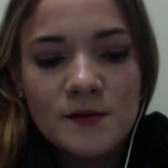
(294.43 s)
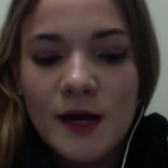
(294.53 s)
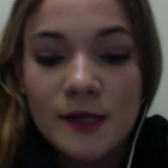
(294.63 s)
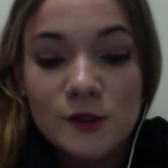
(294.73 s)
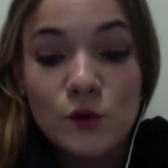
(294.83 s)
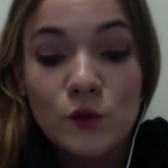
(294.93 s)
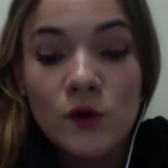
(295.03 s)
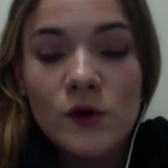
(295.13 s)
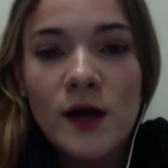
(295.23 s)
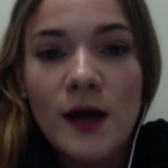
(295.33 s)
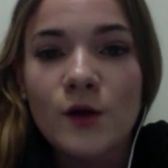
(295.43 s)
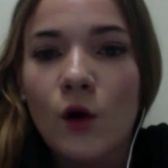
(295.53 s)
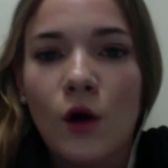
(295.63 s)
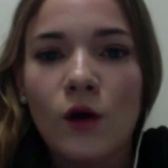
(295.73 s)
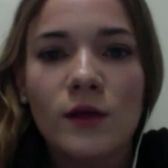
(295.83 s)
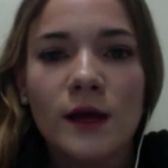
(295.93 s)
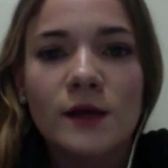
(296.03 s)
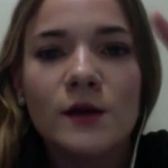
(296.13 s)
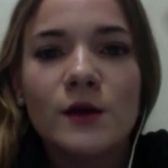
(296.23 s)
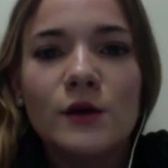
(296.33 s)
school, and all
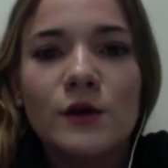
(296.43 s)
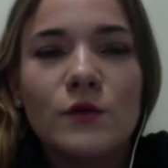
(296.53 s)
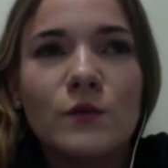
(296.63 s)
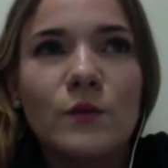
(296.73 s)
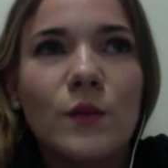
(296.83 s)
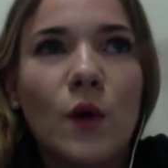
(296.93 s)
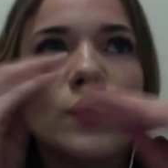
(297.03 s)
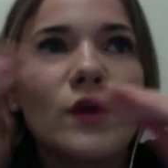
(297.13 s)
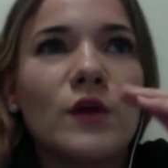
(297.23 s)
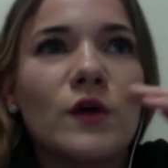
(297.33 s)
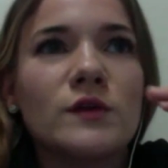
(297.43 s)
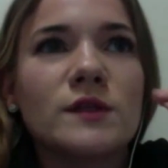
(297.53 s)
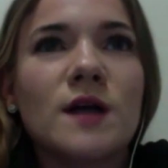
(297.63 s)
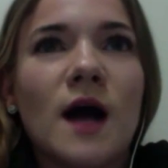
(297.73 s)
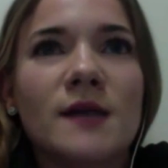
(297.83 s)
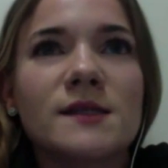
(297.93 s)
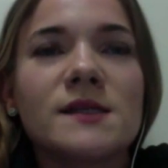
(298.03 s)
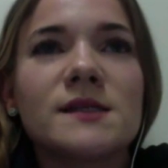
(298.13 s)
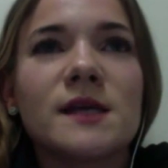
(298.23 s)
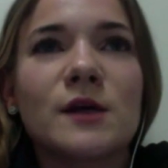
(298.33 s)
both of those
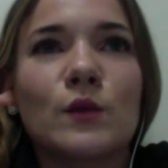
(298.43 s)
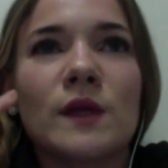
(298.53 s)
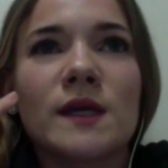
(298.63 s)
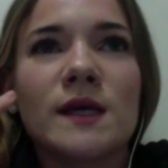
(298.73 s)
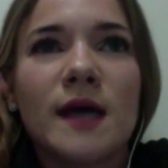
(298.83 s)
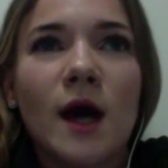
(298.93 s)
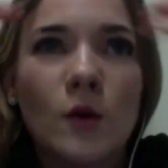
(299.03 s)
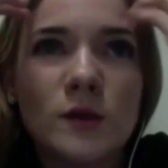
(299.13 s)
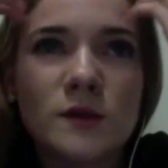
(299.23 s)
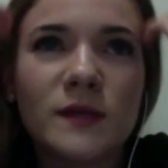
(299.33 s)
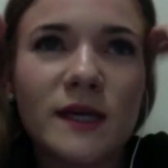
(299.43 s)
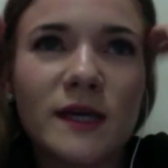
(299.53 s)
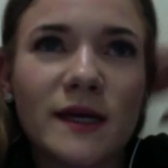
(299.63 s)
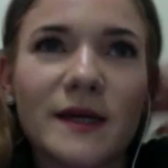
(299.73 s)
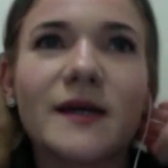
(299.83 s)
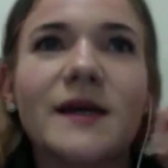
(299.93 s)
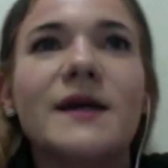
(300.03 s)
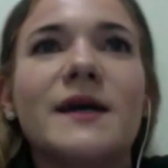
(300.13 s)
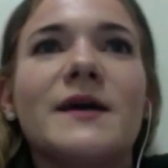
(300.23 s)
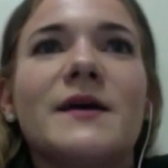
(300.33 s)
classes really helped me.
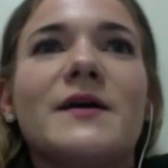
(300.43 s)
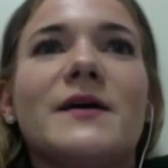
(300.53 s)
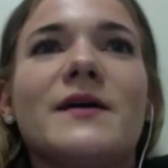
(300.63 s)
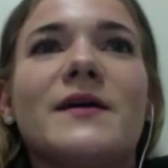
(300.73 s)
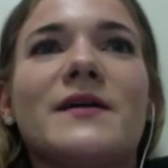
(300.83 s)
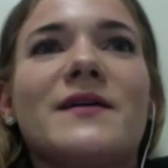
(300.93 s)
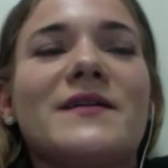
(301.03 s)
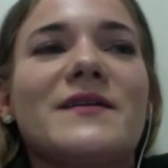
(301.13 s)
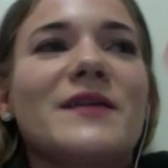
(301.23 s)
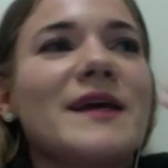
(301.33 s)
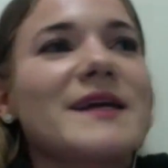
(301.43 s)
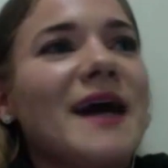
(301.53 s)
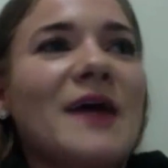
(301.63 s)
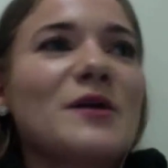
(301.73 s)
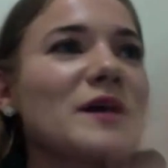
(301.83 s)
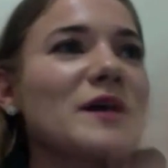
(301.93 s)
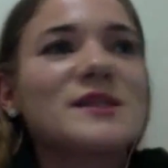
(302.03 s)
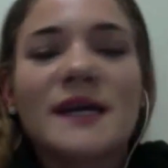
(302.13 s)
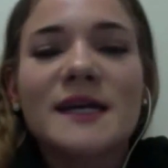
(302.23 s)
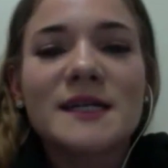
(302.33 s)
It's
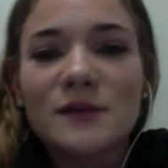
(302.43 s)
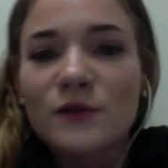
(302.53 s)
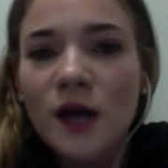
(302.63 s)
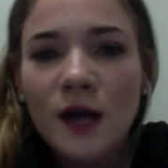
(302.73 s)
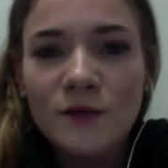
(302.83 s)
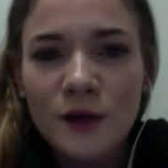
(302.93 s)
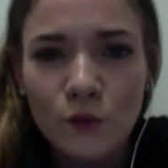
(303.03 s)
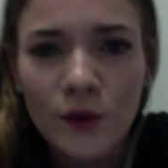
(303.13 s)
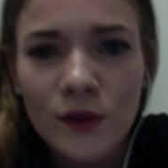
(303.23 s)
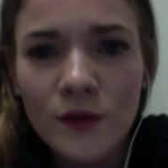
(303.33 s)
a different kind of rhythm